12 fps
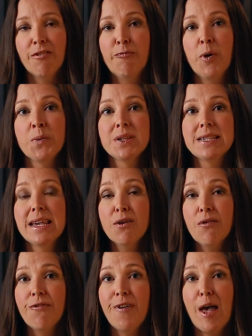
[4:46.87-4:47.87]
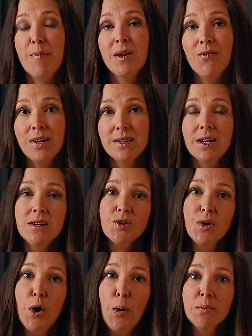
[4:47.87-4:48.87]
of both single-family
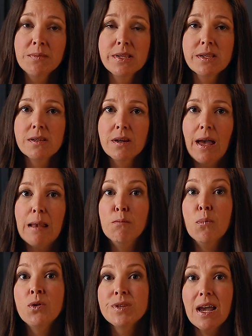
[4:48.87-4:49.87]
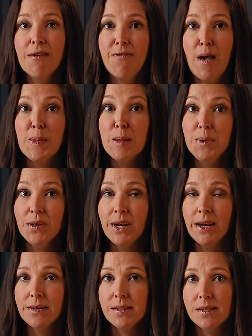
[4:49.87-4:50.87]
residential homes and multifamily
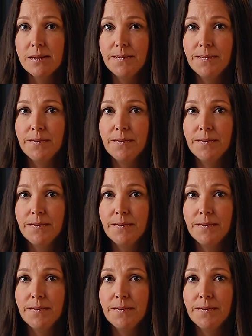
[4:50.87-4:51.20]
buildings.